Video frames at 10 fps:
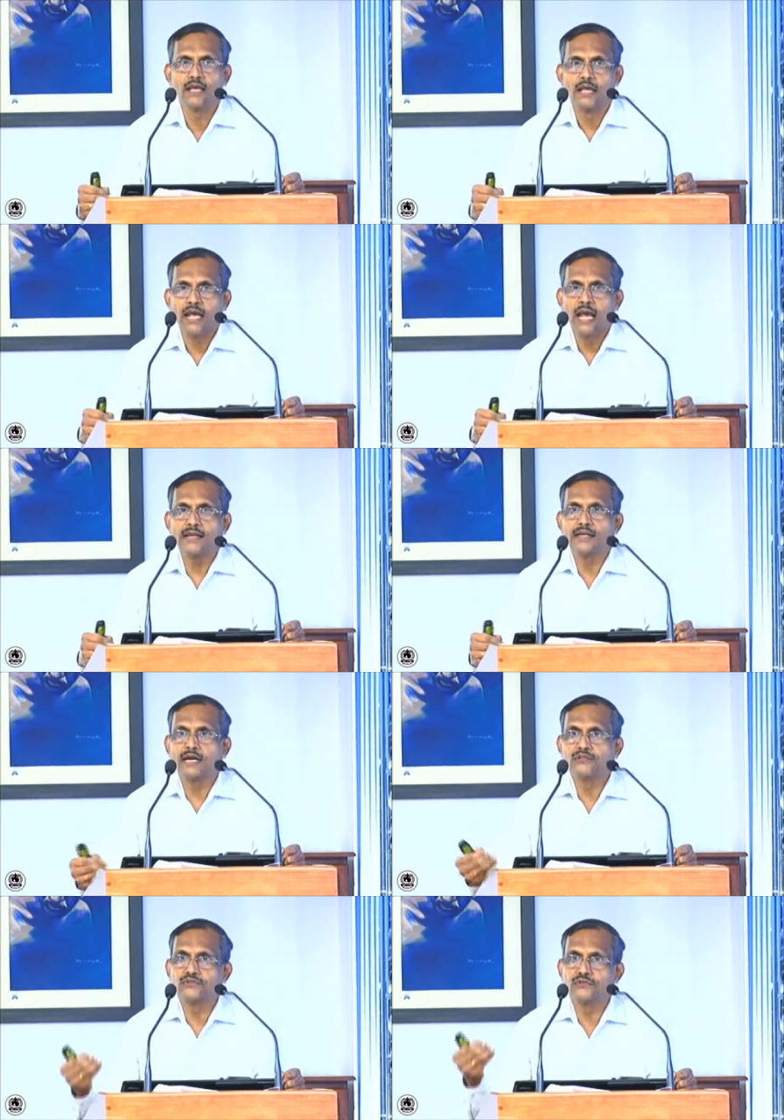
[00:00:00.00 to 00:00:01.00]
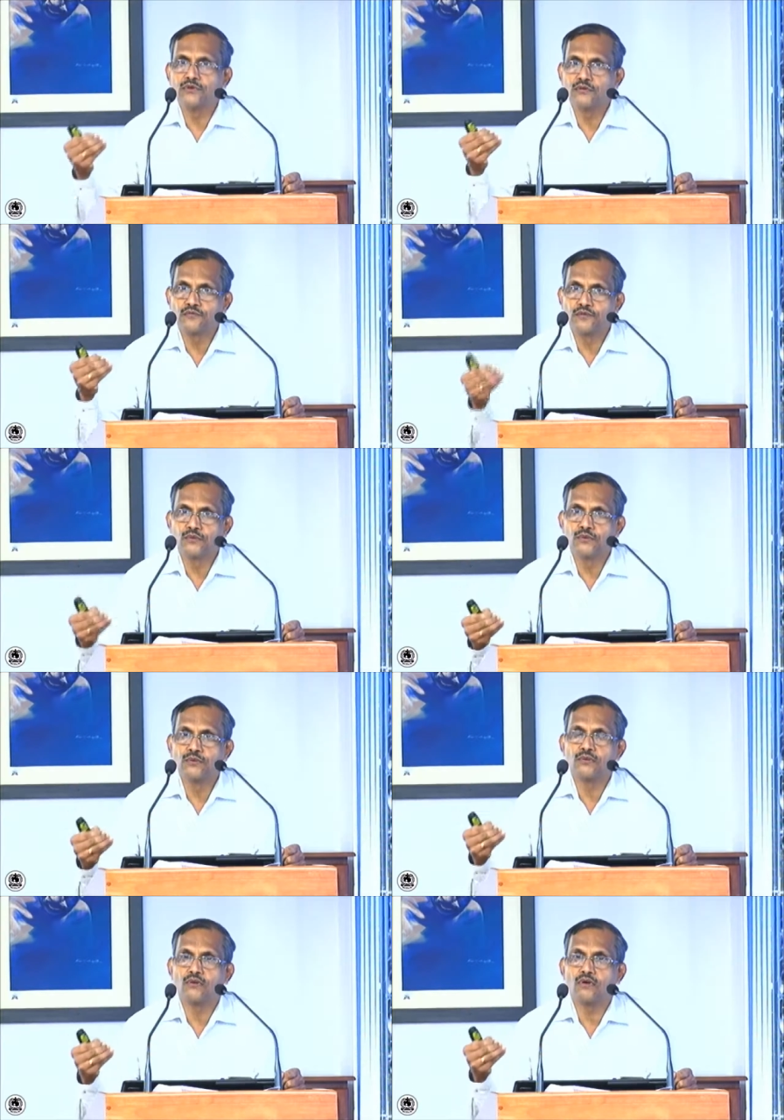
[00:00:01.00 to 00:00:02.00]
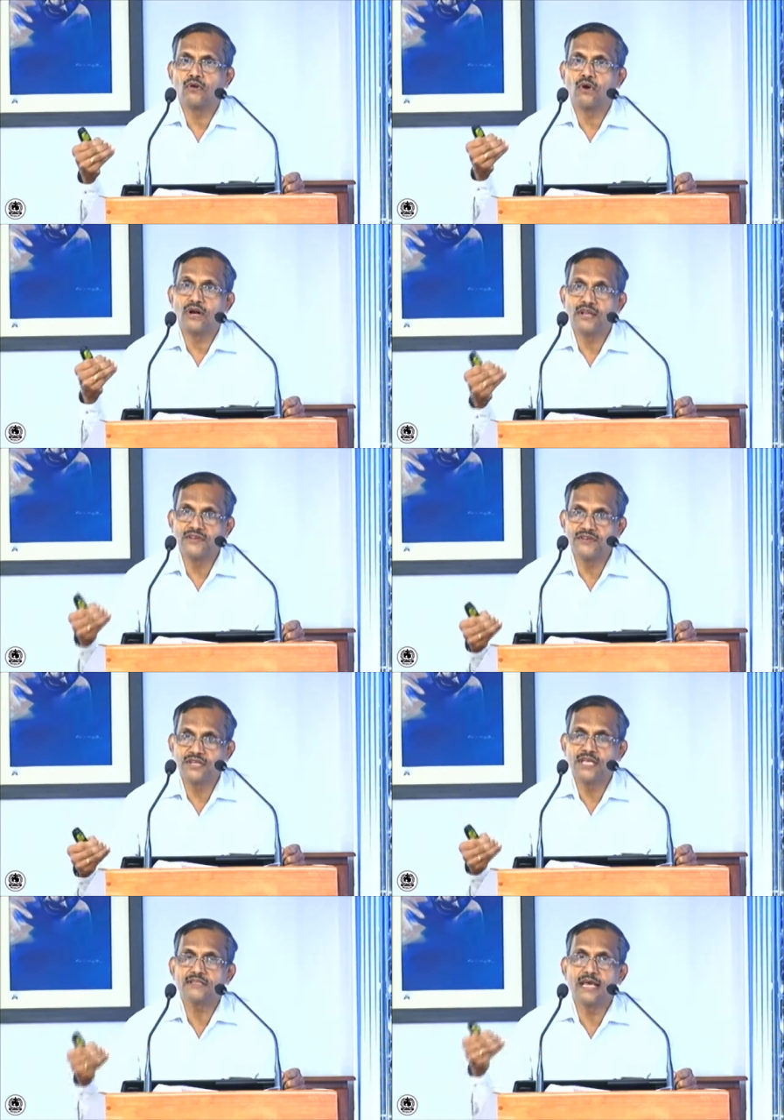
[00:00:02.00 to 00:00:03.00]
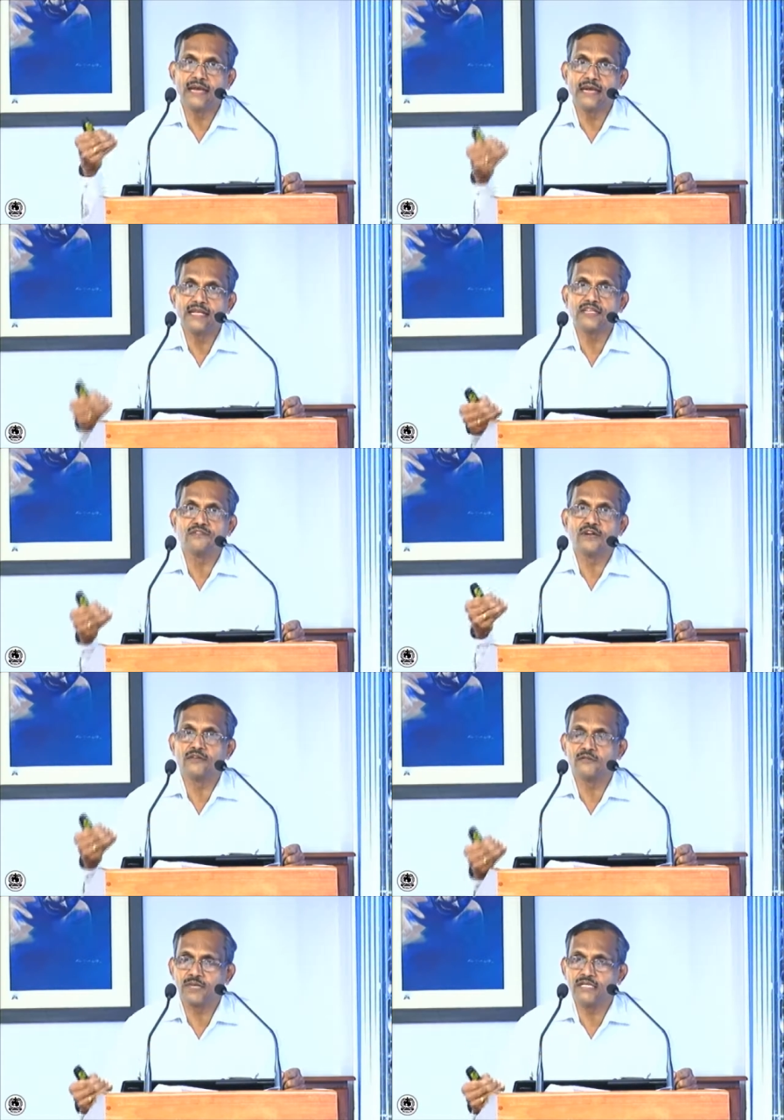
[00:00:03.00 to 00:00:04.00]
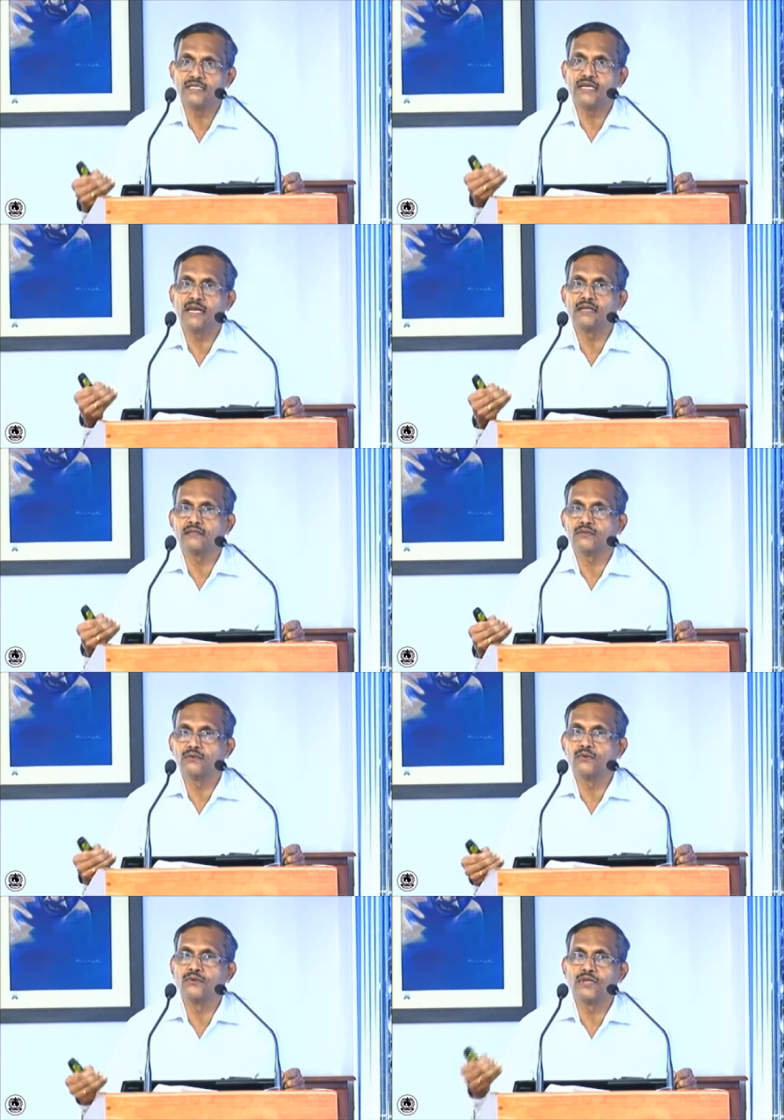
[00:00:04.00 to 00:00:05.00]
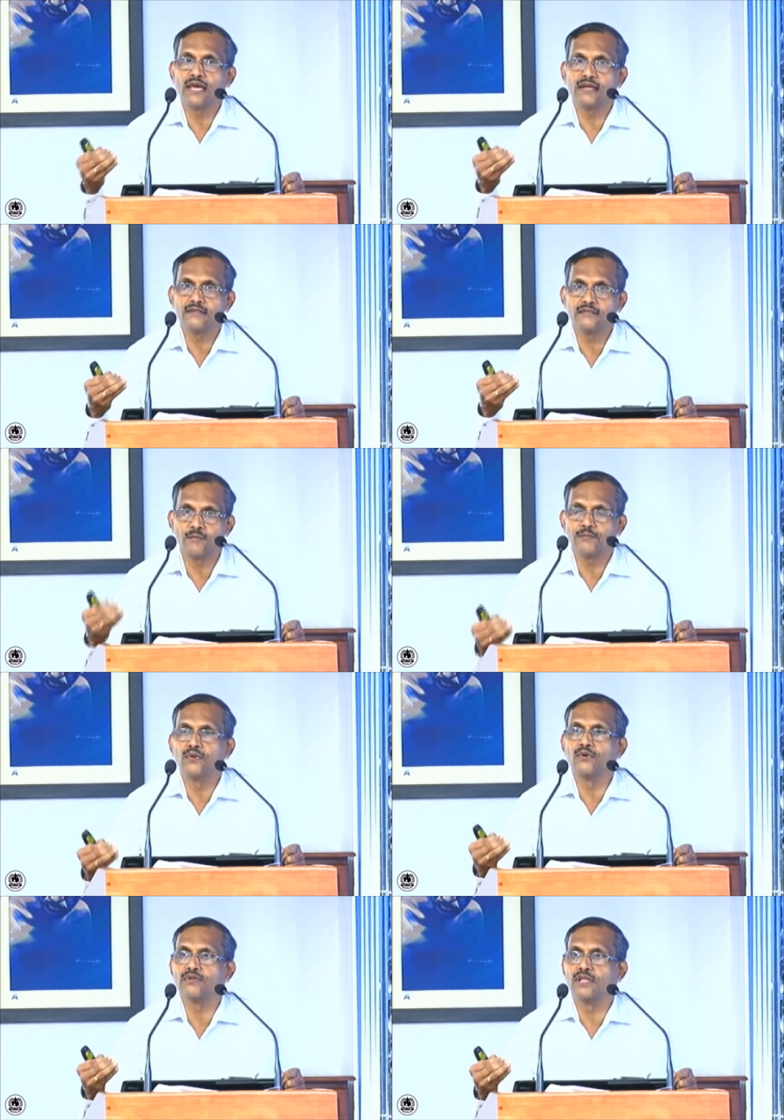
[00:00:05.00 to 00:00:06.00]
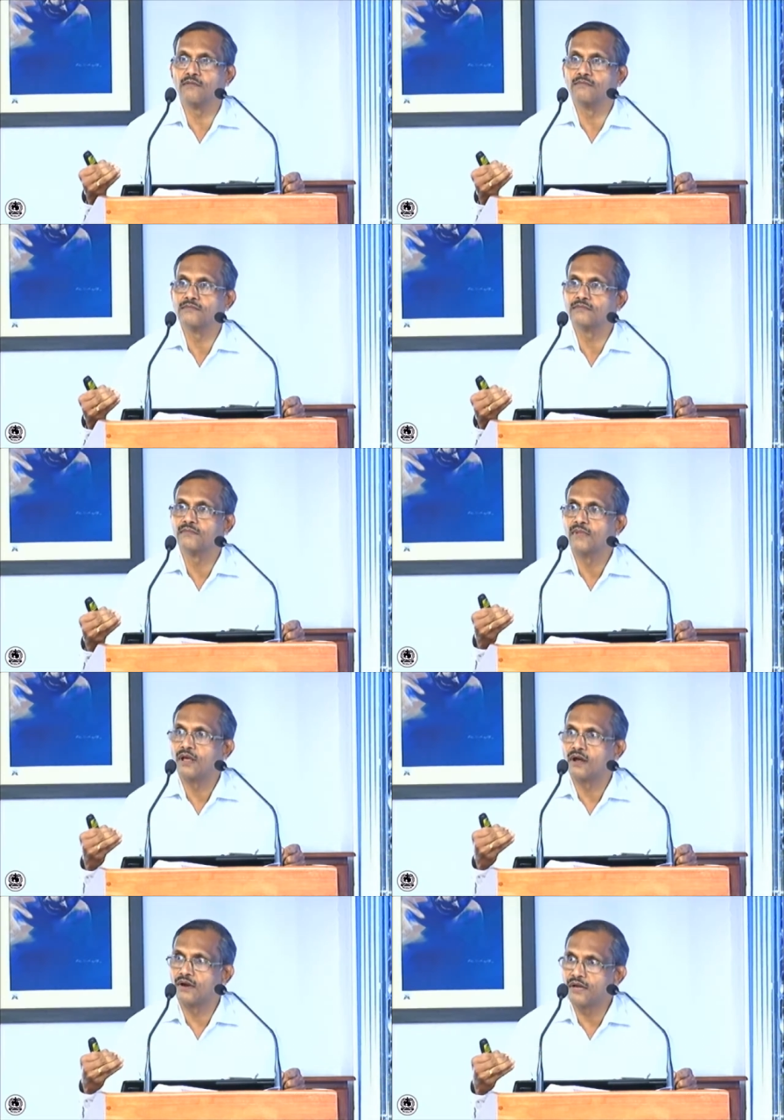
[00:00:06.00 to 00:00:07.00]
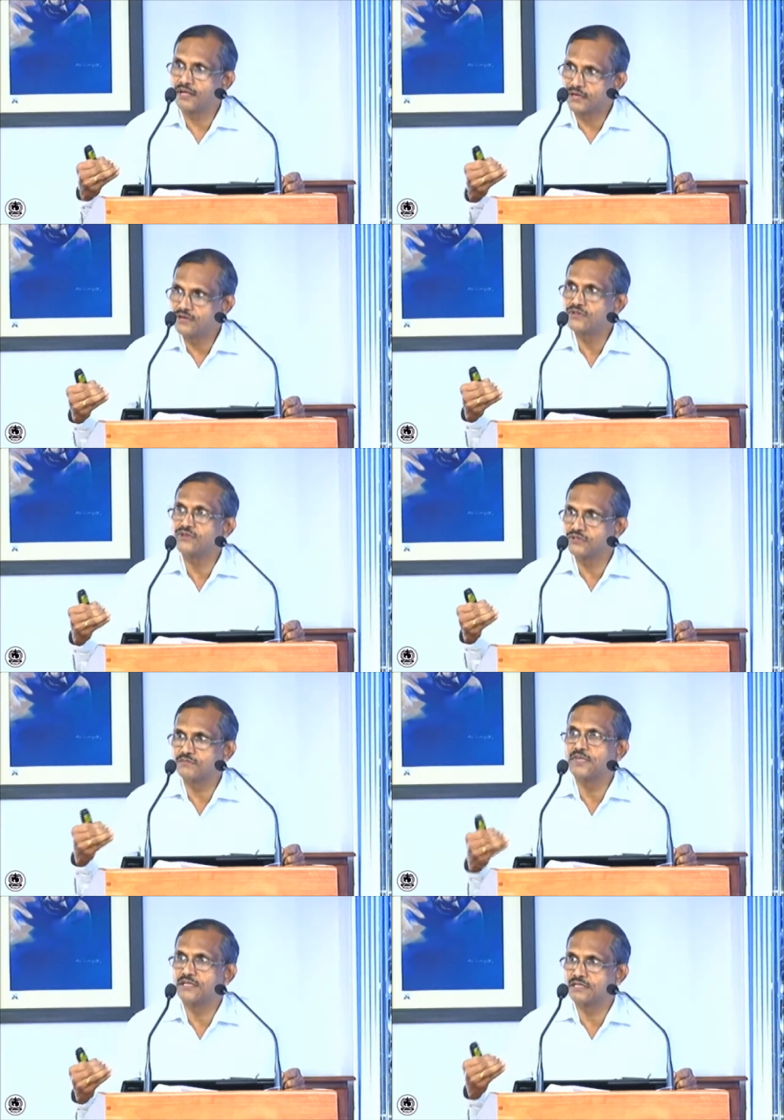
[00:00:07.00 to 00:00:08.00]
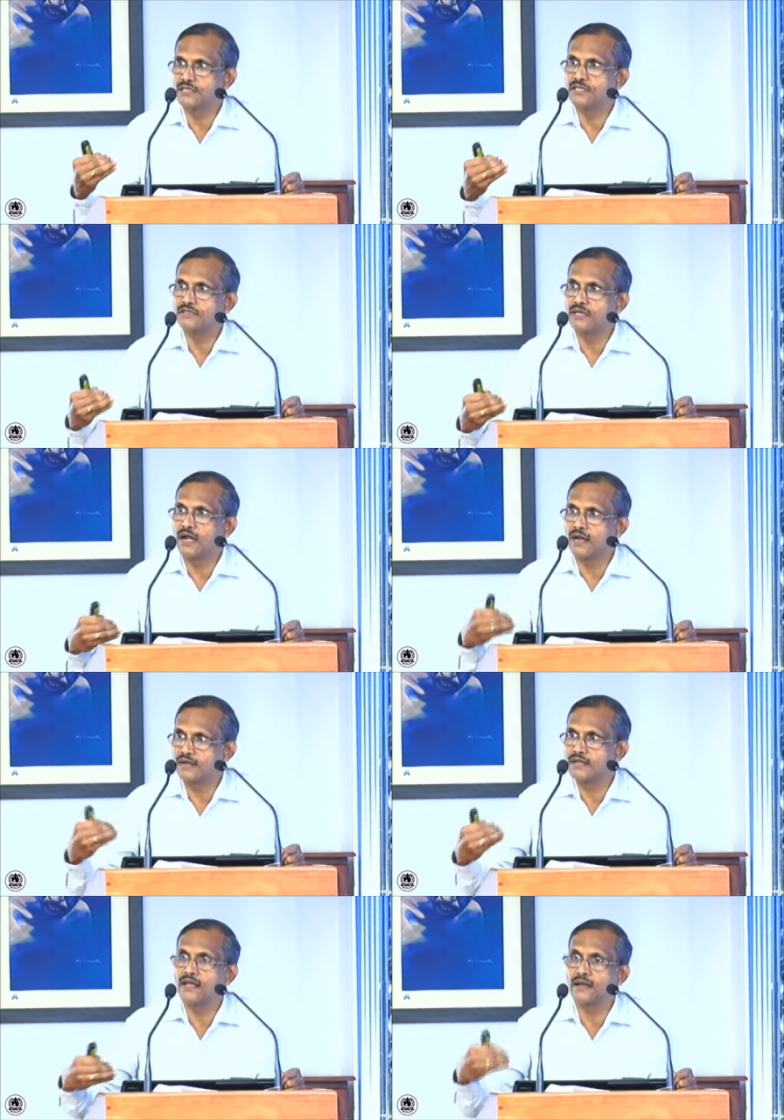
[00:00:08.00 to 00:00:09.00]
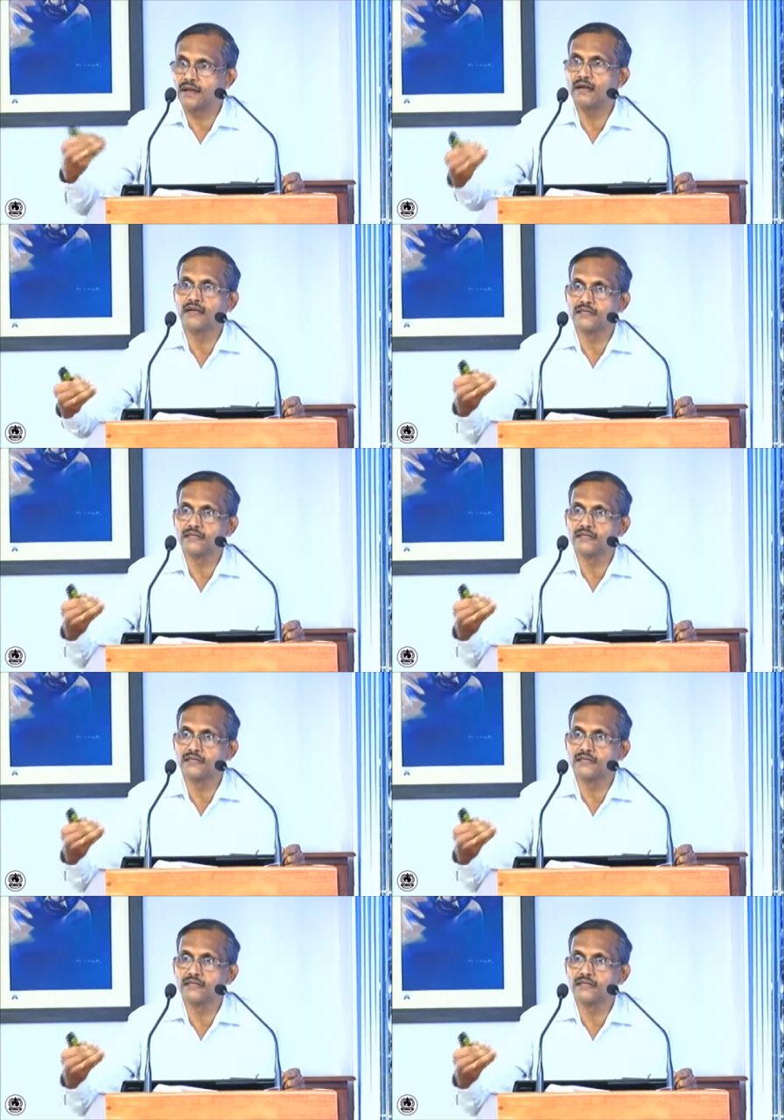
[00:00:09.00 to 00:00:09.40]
and also few volunteers identified with the Panchayat who can support them on a continuous basis until and unless the